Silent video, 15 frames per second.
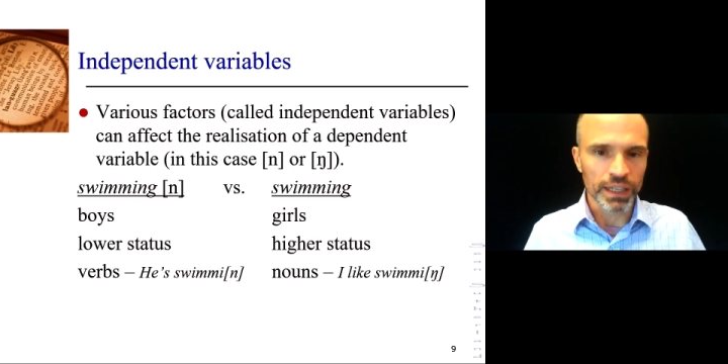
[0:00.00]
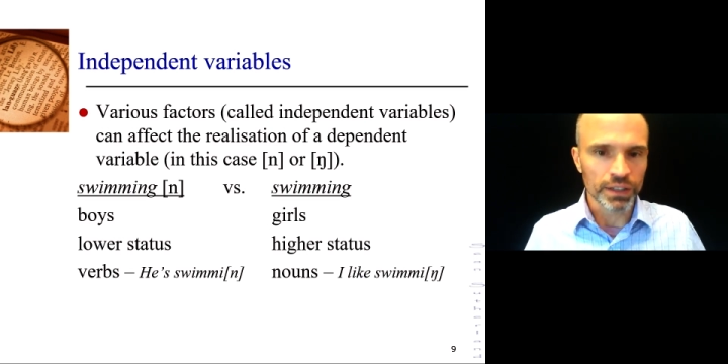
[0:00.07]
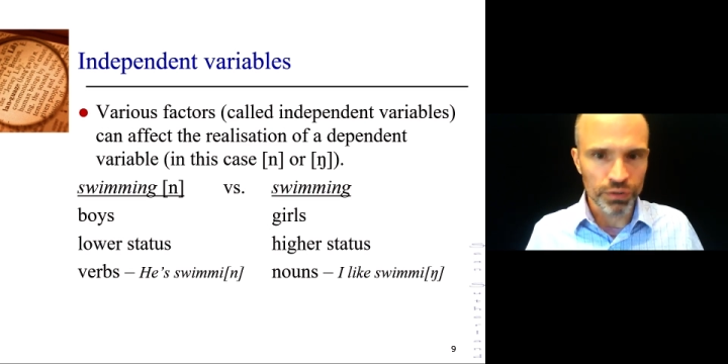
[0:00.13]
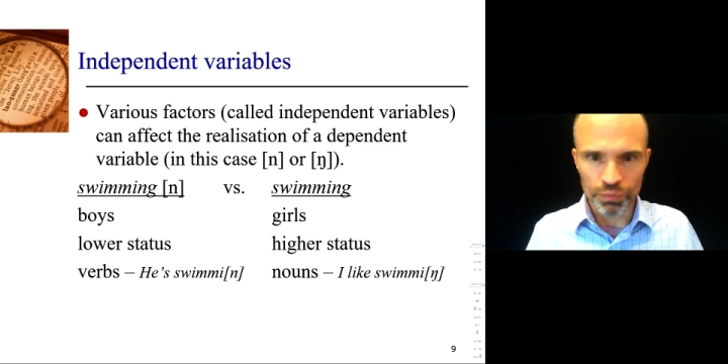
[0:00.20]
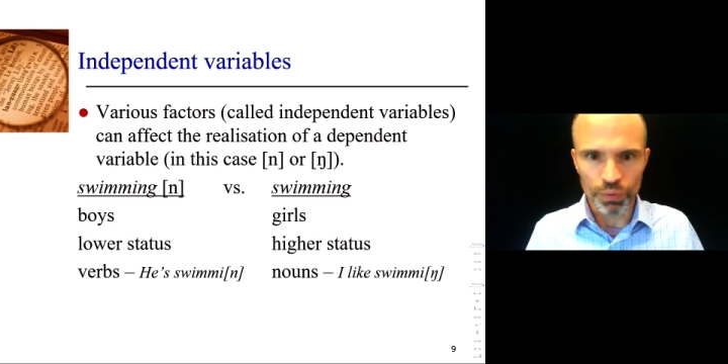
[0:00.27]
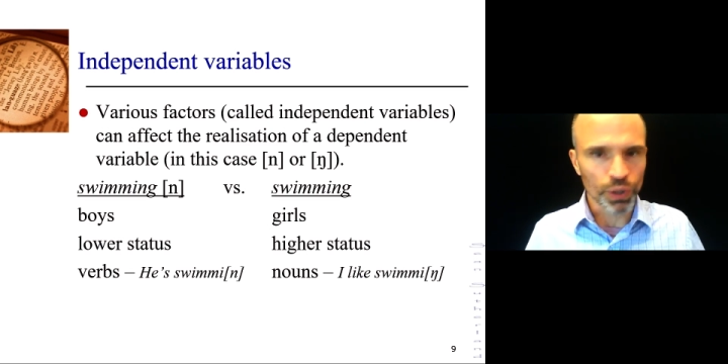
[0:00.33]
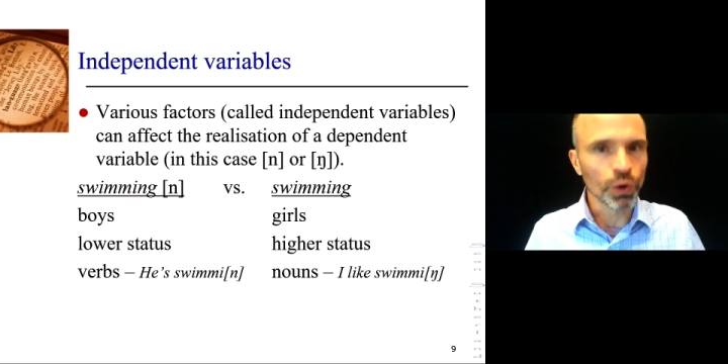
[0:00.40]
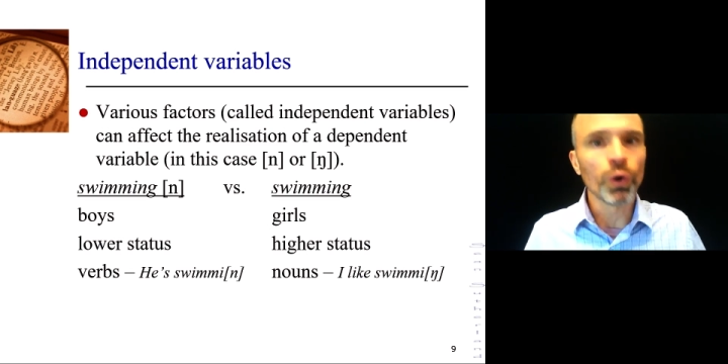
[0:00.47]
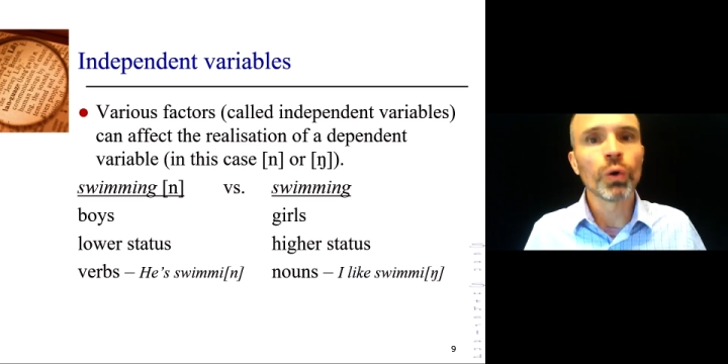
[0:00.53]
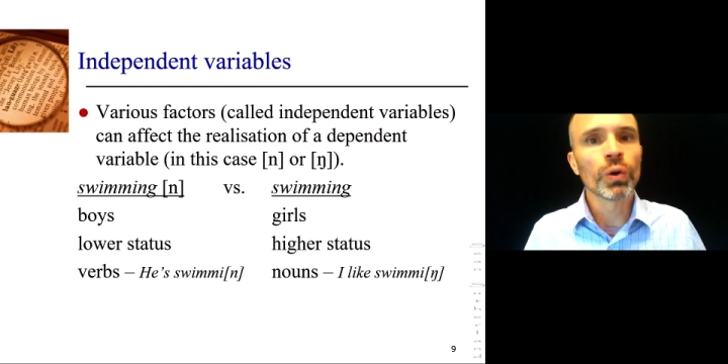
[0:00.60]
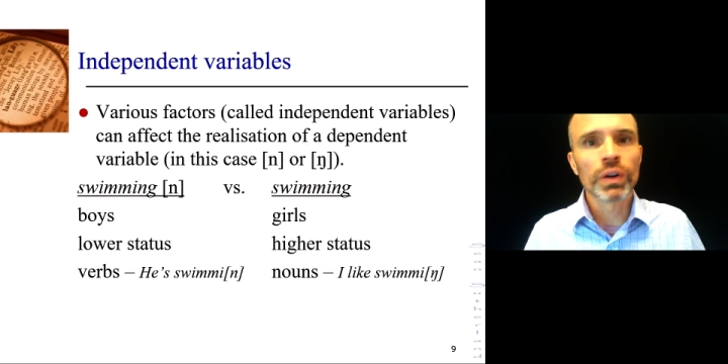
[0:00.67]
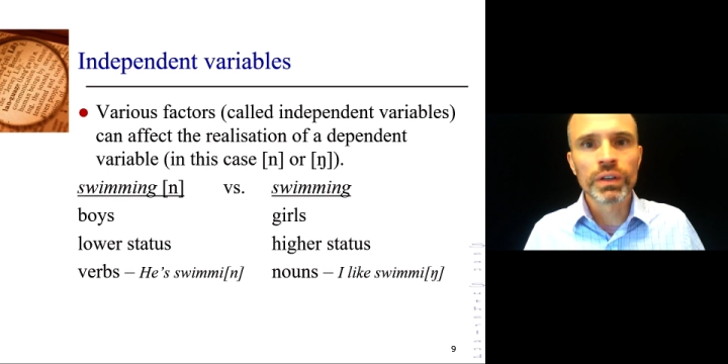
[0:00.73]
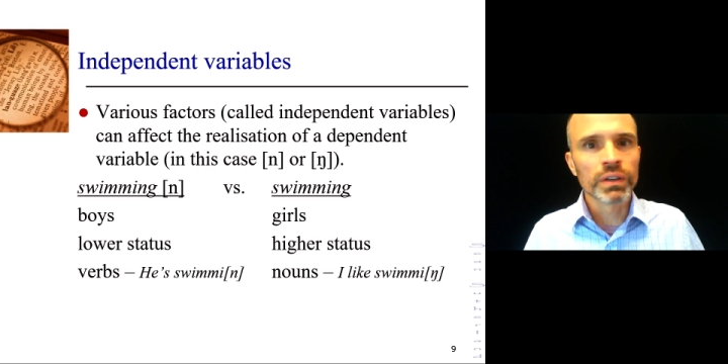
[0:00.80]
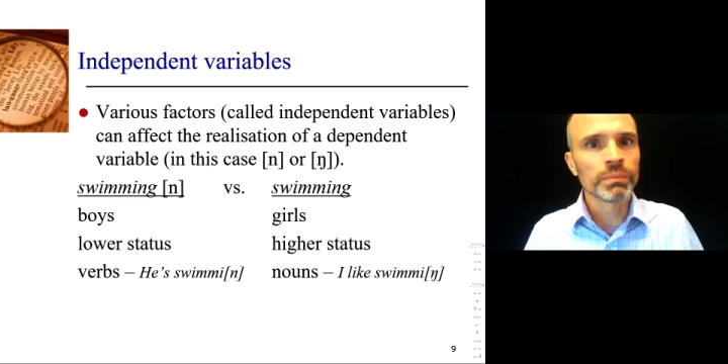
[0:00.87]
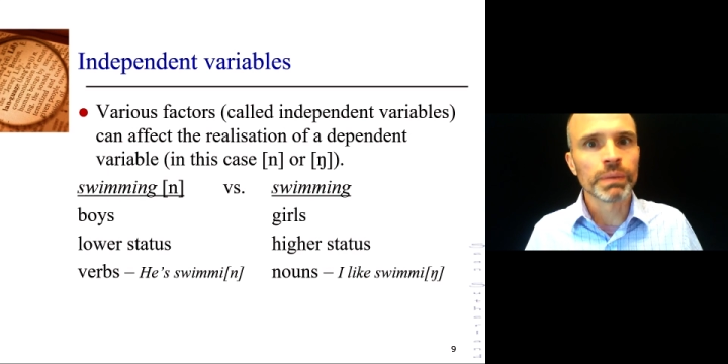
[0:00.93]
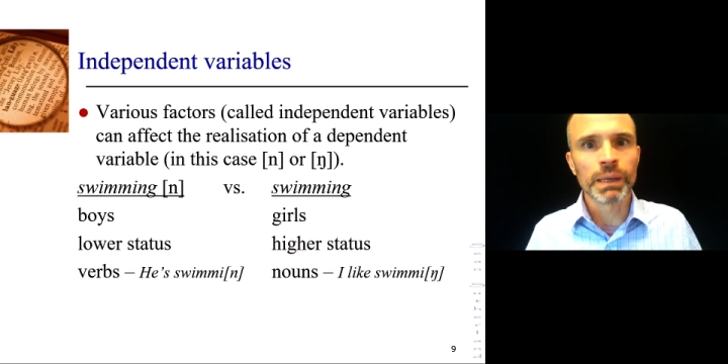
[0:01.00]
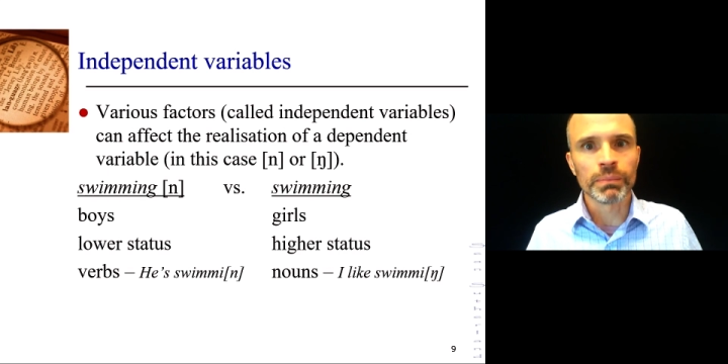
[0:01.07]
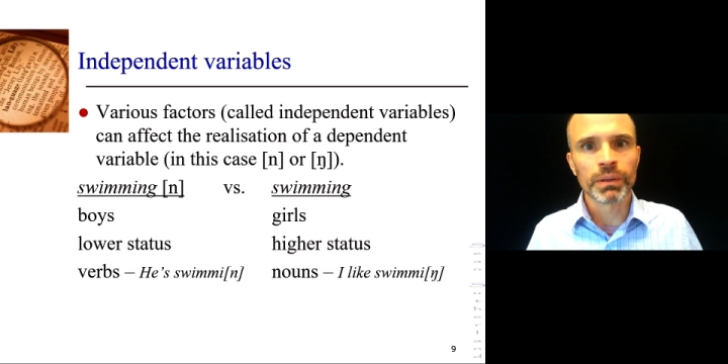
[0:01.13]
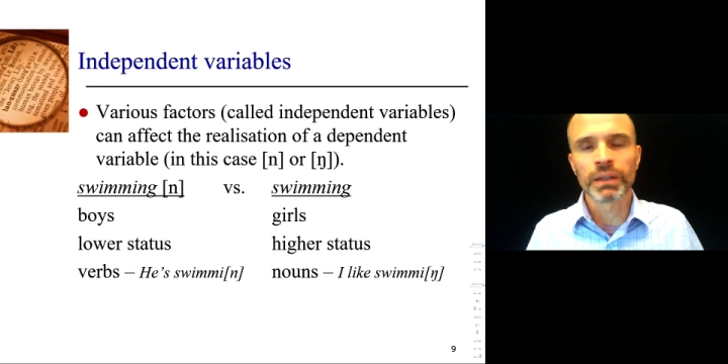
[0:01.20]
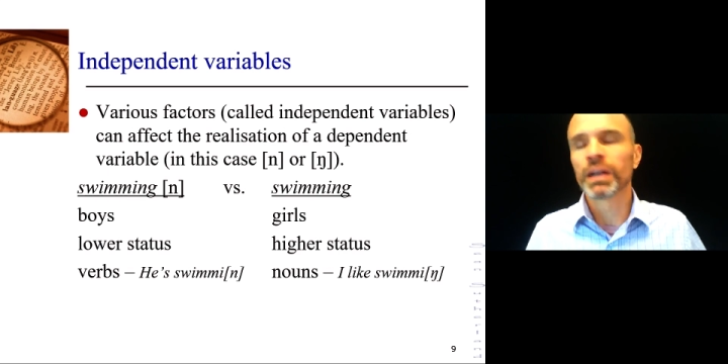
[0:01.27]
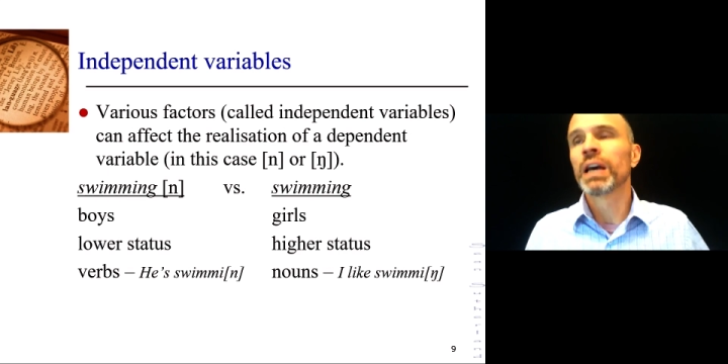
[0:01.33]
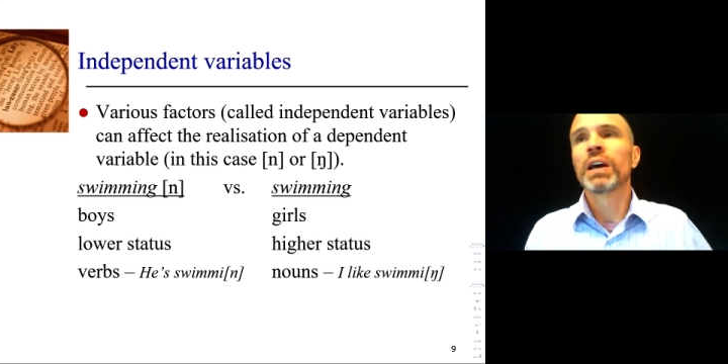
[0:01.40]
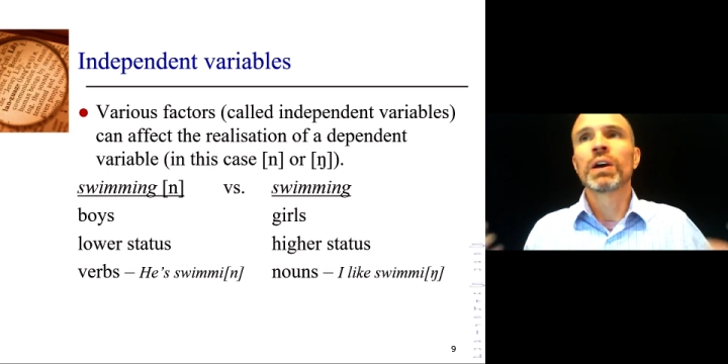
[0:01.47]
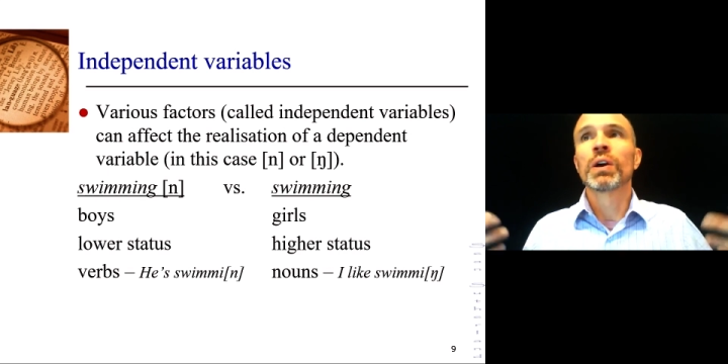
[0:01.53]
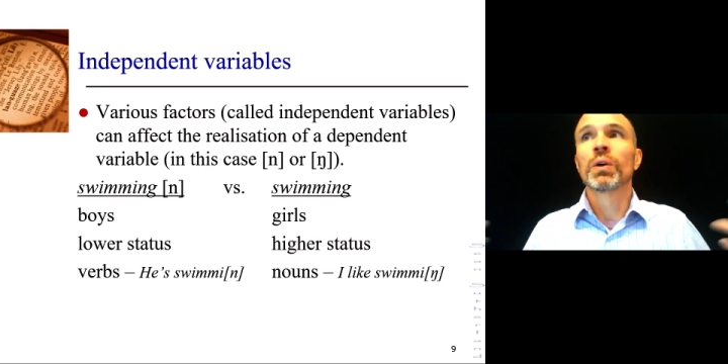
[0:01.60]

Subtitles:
They just record people.